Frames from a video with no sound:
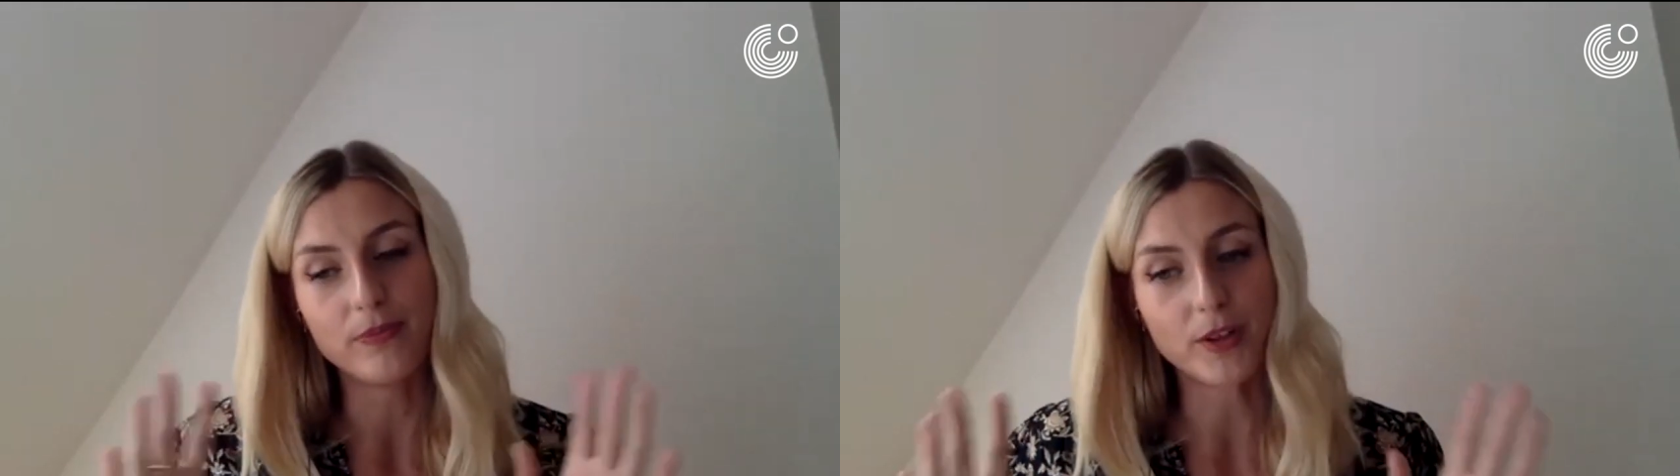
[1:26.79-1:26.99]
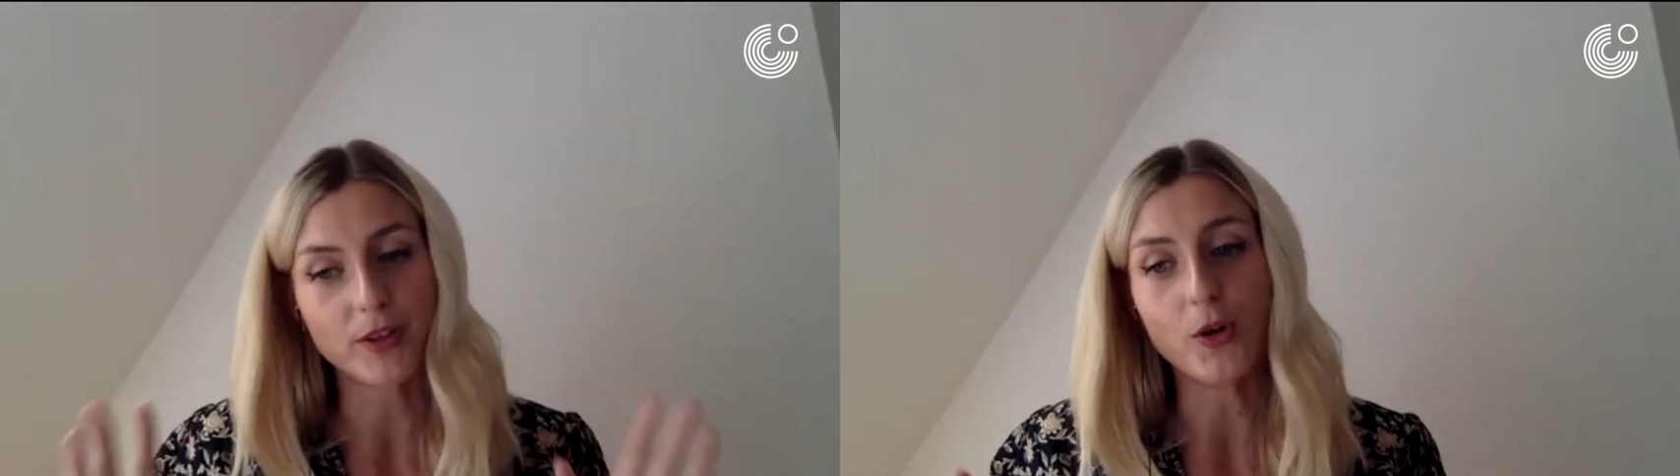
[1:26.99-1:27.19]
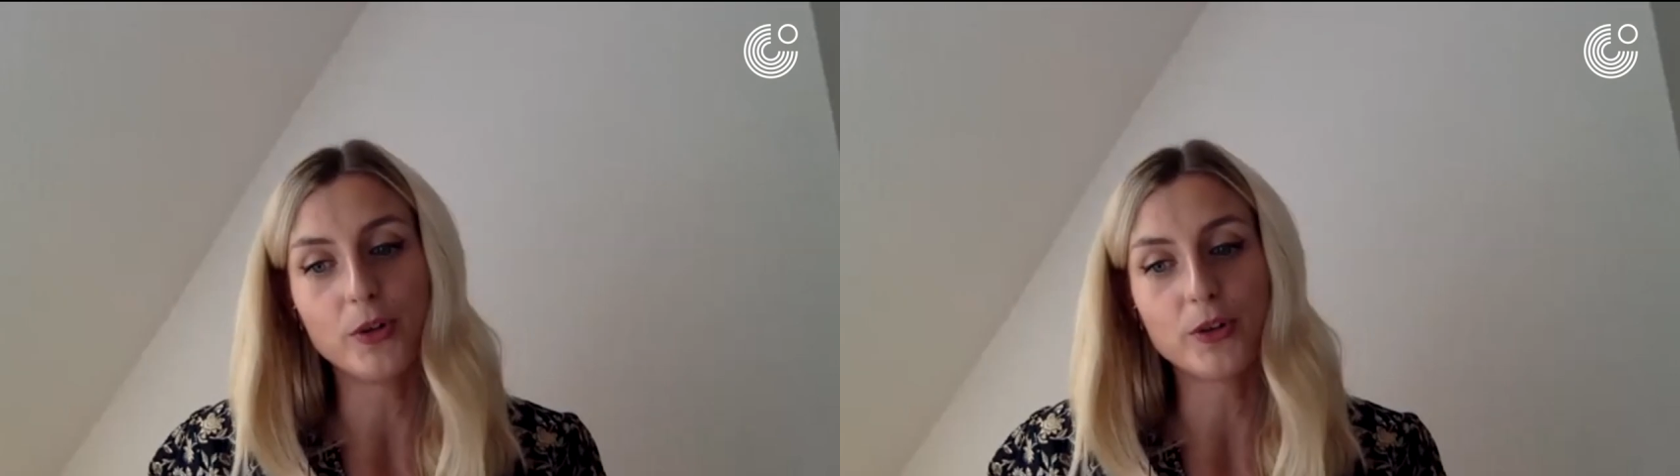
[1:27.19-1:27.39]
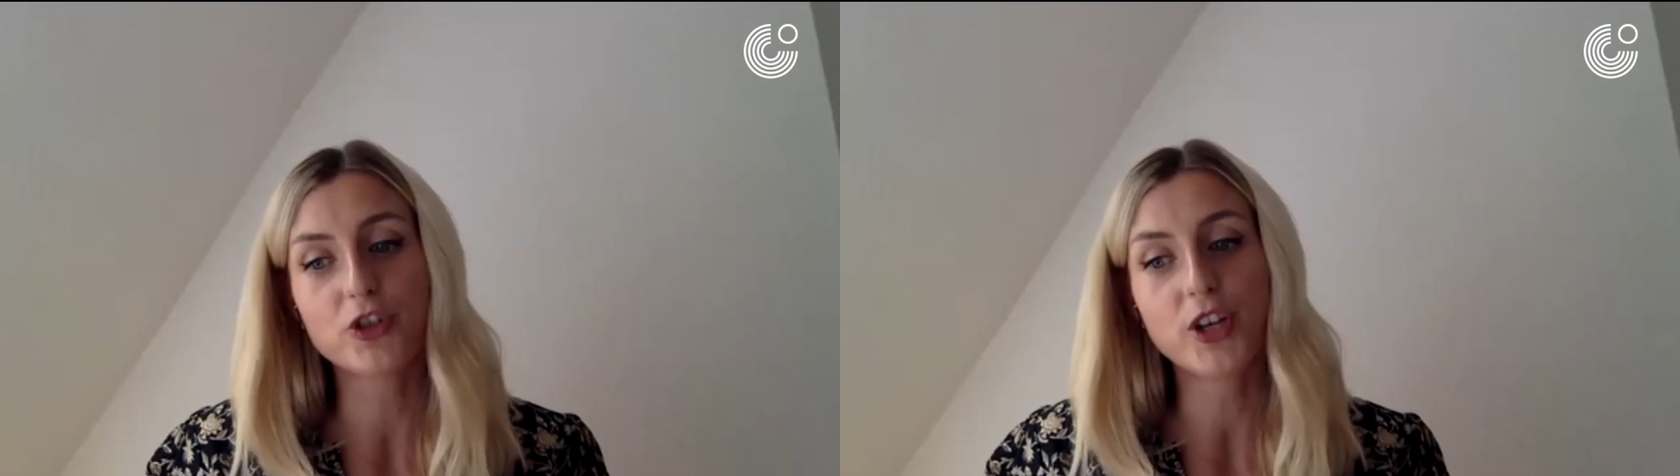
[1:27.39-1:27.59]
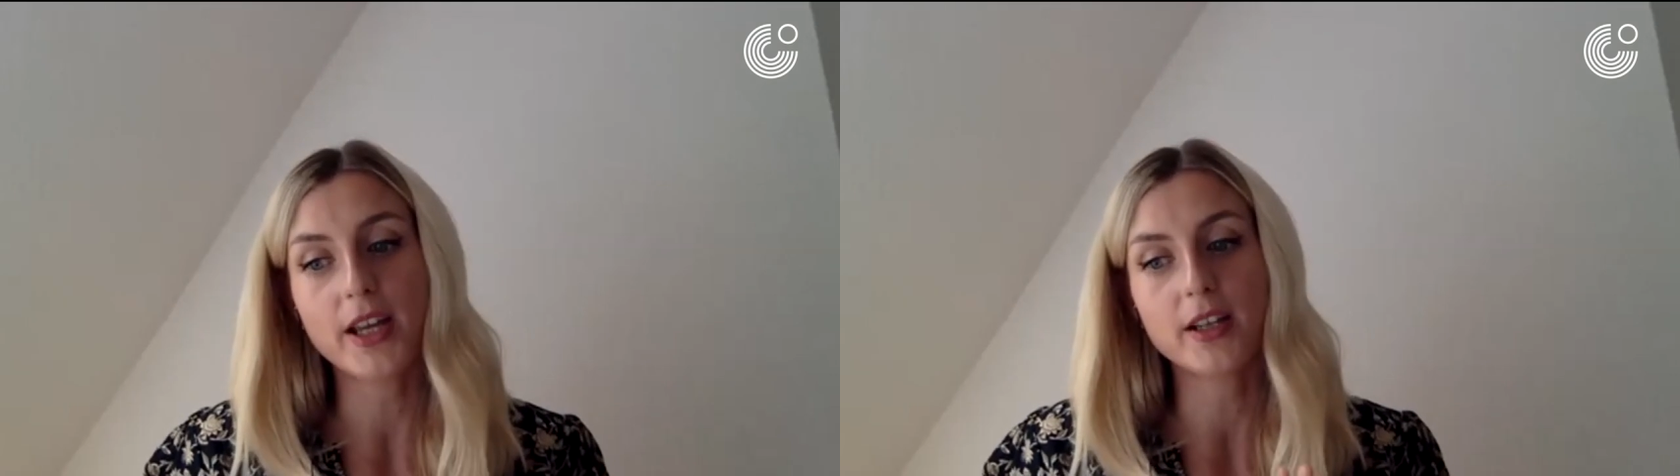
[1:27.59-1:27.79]
a whole
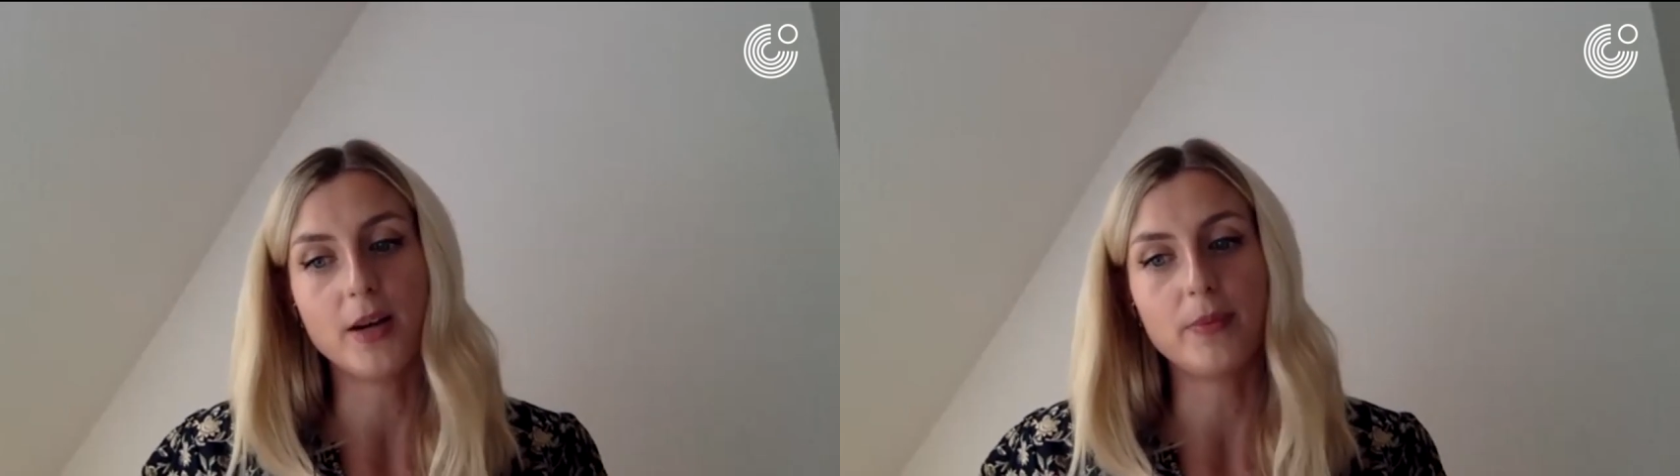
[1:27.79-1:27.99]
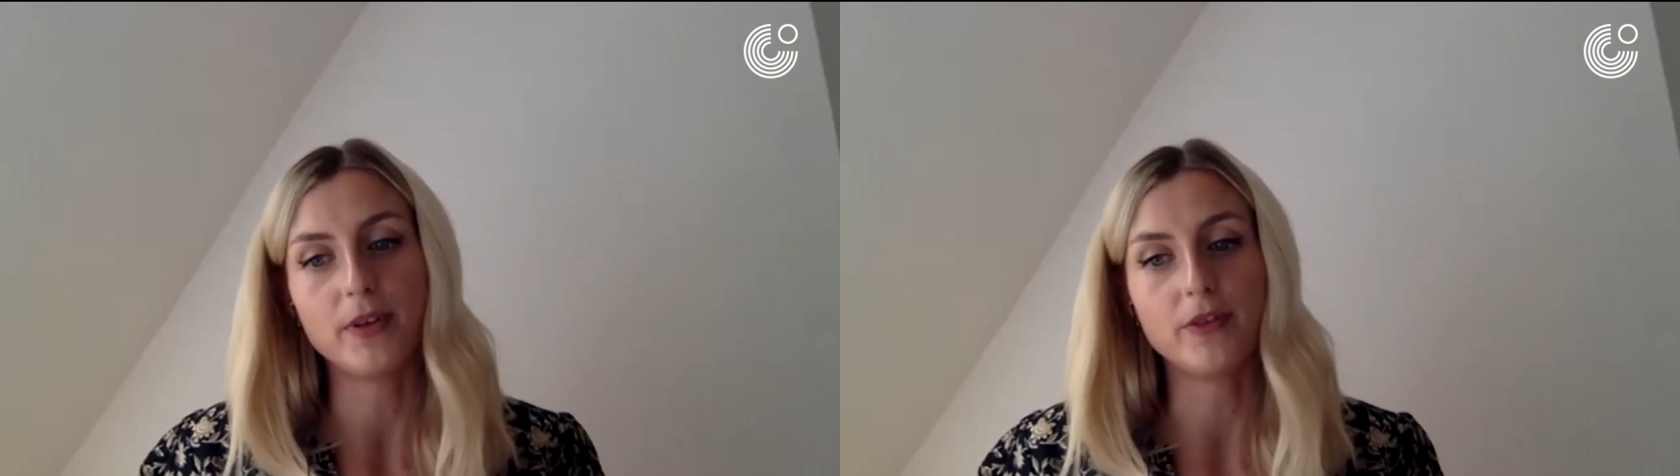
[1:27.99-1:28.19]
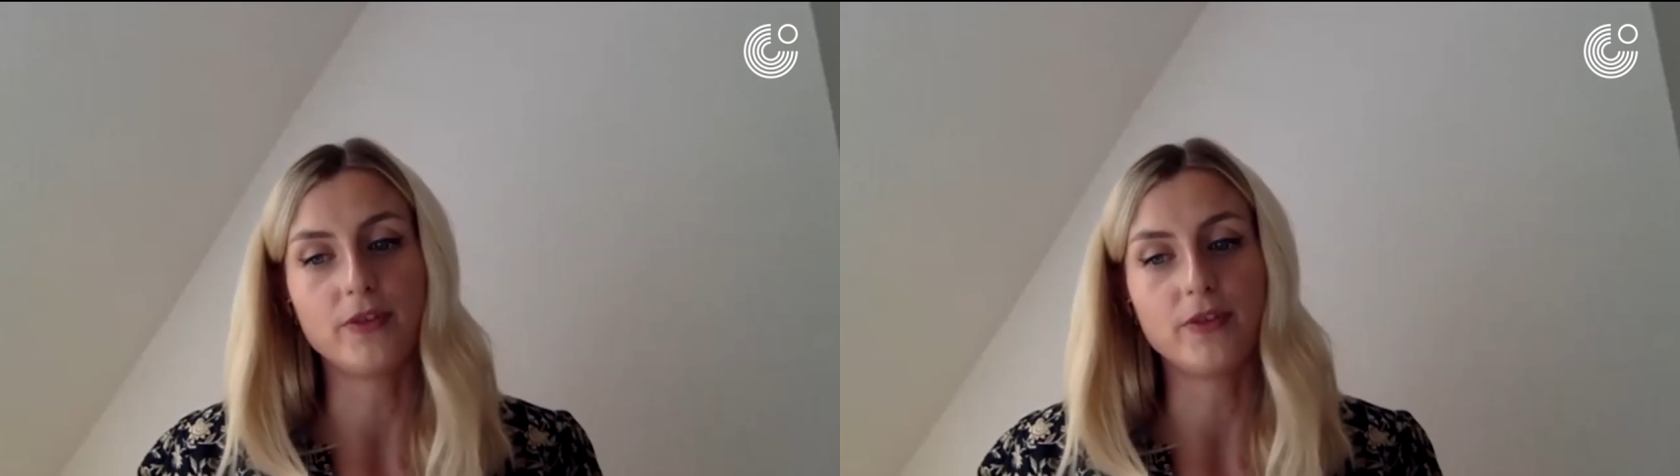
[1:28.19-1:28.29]
checkup if